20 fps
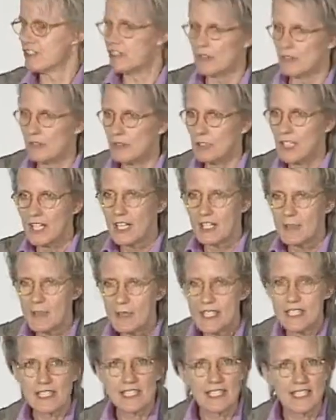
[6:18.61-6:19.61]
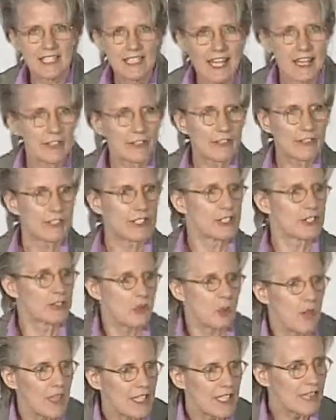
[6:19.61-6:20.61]
to piece together the
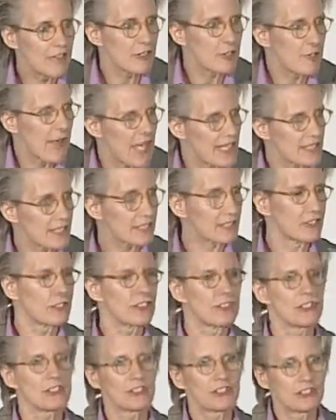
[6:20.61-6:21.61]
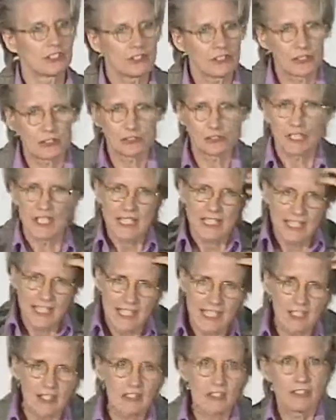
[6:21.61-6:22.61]
story of the massacre, to
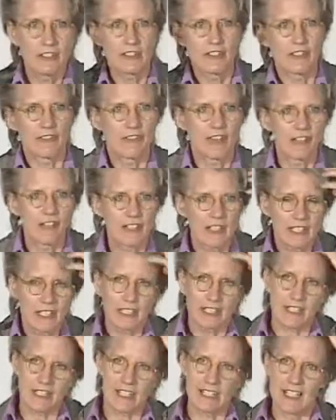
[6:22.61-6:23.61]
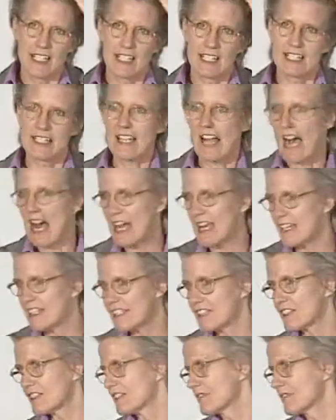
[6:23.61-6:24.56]
hear the various sides,